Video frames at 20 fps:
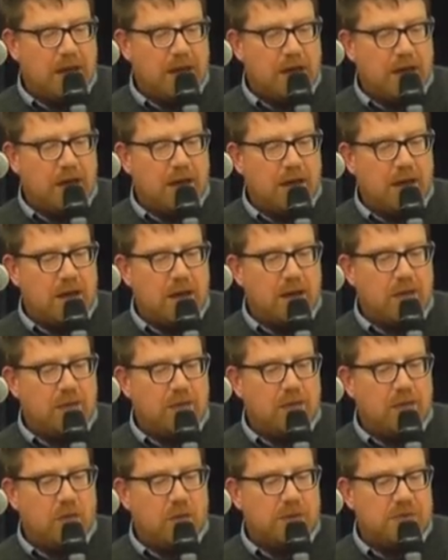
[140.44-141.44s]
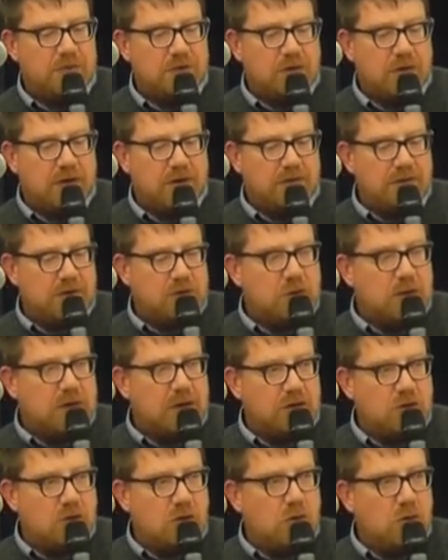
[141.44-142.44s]
The website,
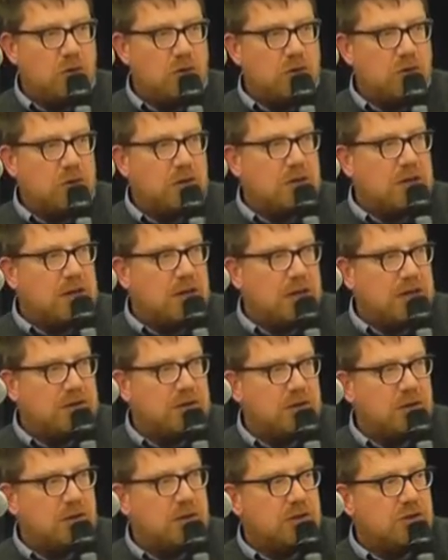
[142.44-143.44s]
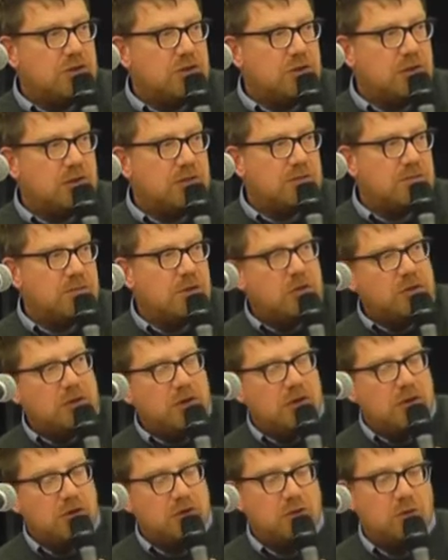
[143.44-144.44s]
thisweek.org.uk, so you can listen to it as a
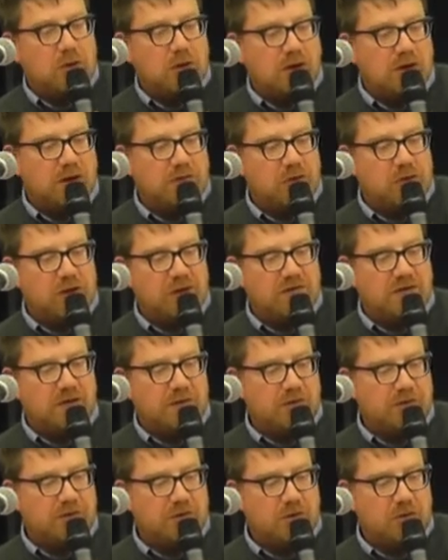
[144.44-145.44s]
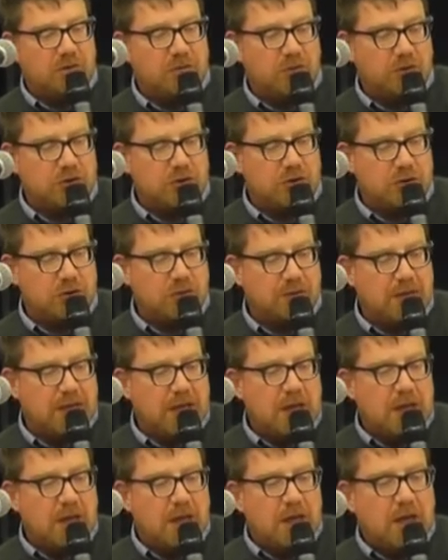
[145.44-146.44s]
podcast or live on FM if you're in Bristol.
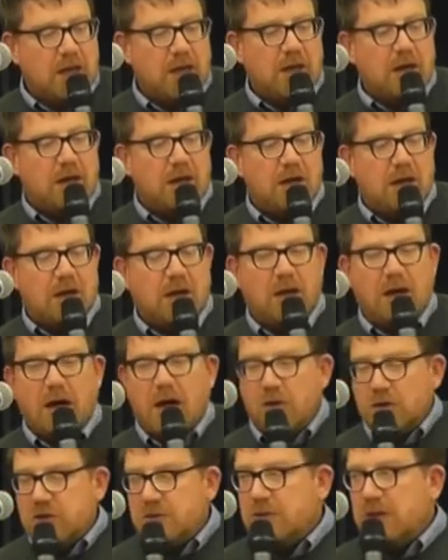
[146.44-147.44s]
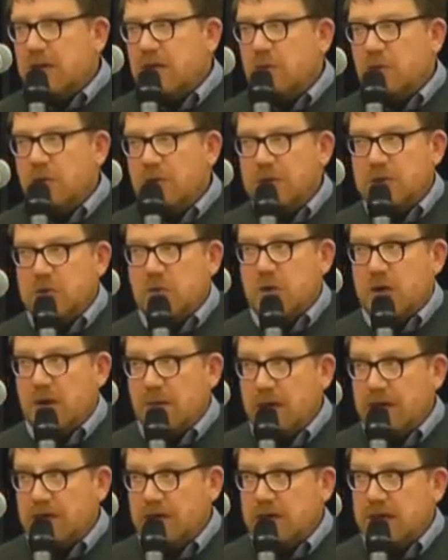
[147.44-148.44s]
Ultimately, what we've been talking
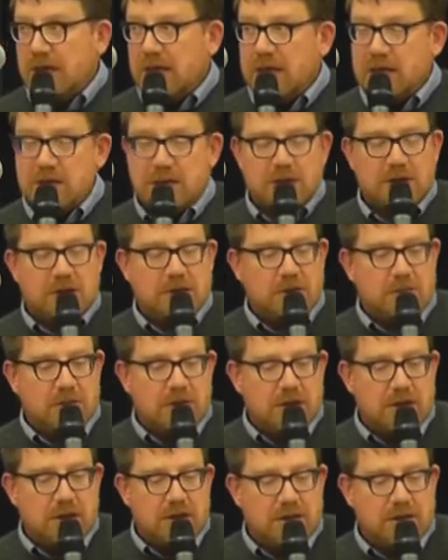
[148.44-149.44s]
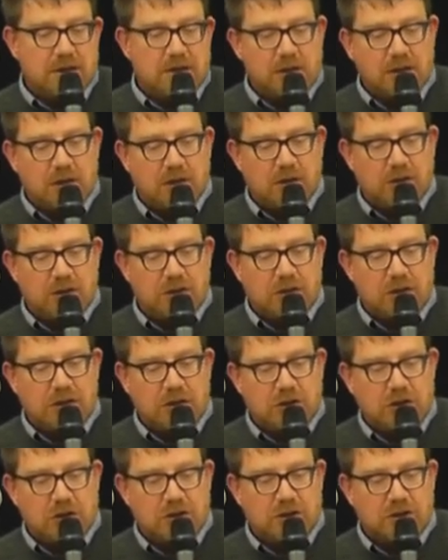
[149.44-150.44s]
about today is on this
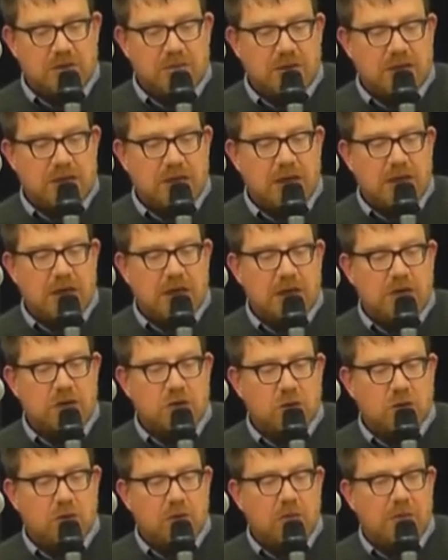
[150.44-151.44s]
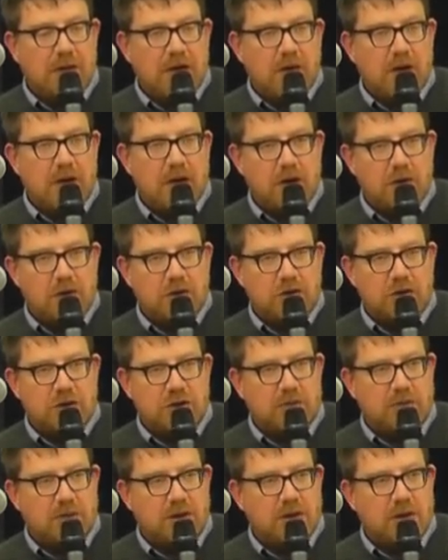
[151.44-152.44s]
session is the media. It's all about
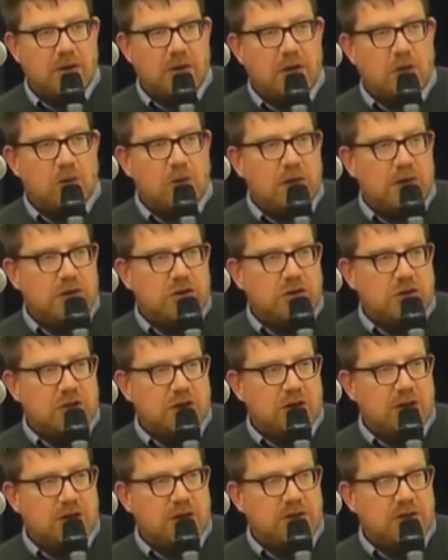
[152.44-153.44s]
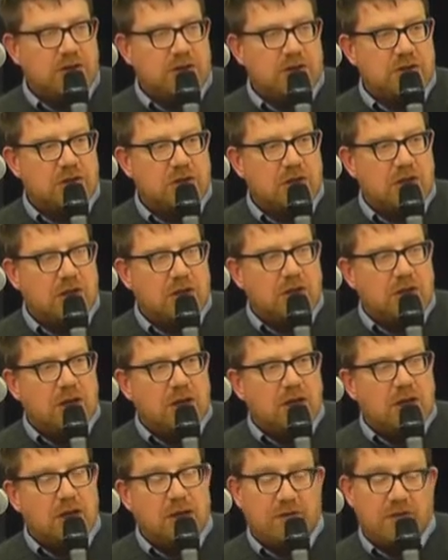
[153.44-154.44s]
ownership. We as journalists,
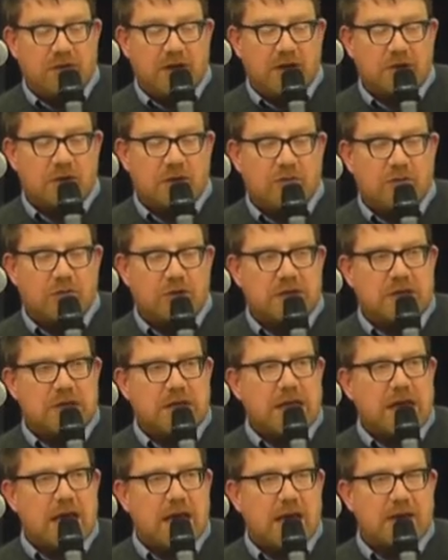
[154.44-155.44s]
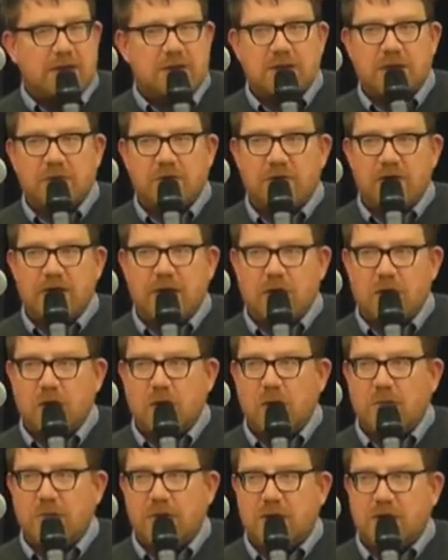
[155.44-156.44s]
in fact, I've recently had some of our
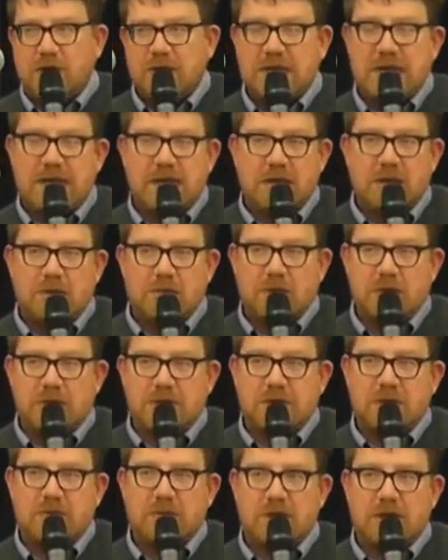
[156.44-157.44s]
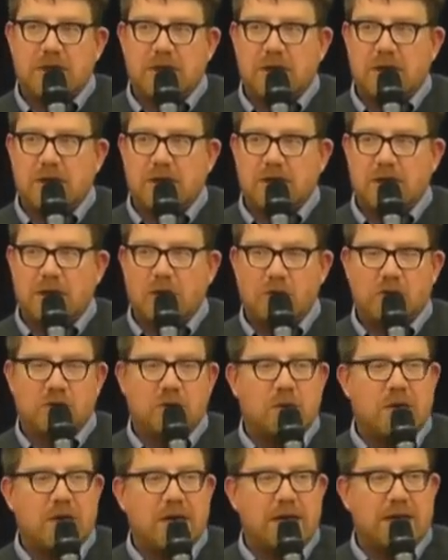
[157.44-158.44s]
equipment taken by somebody, locked
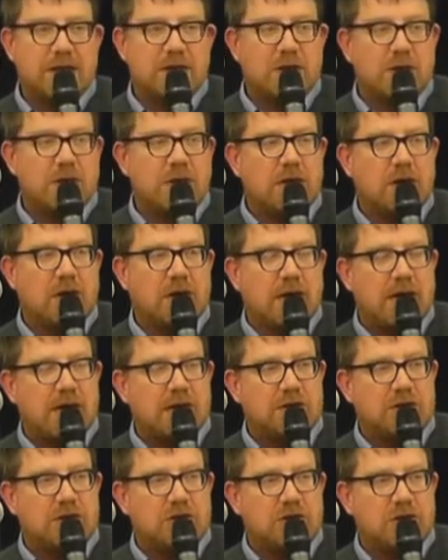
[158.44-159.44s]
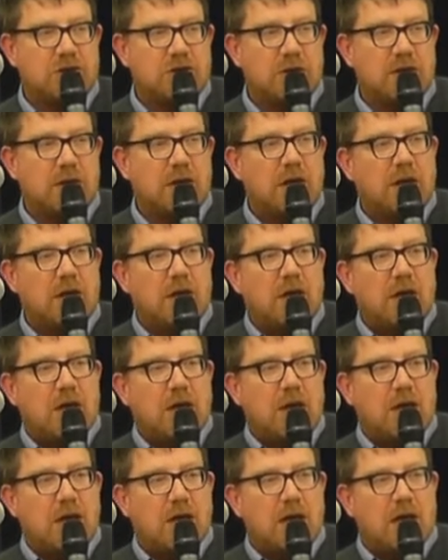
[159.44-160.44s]
away, so we can't get access to it.
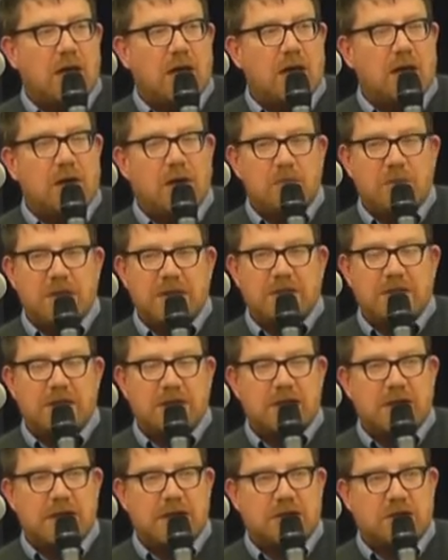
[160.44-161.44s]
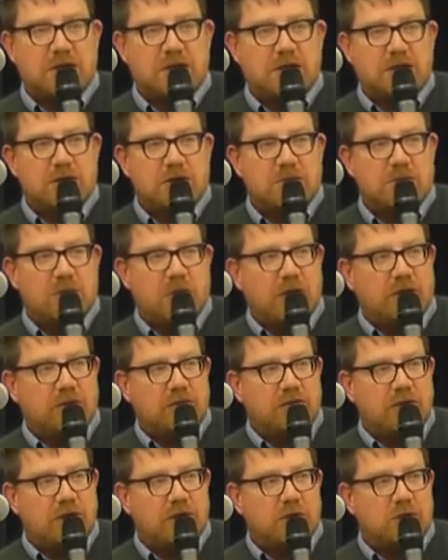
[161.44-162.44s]
Mixing desks,
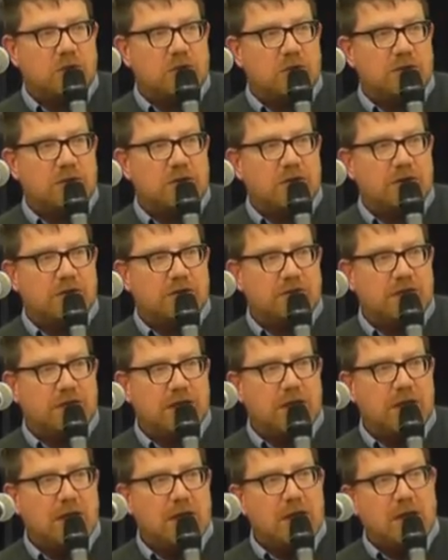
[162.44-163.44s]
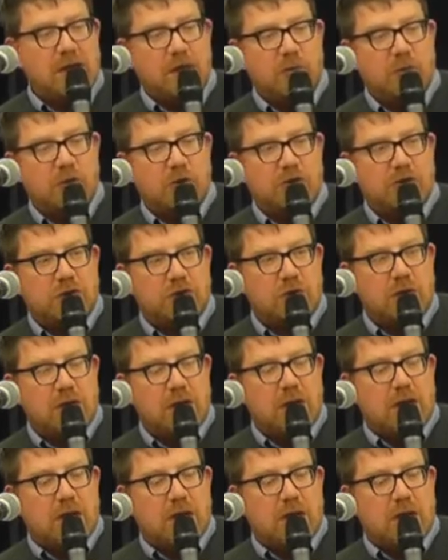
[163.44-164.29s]
microphones, all this kind of thing in Bristol.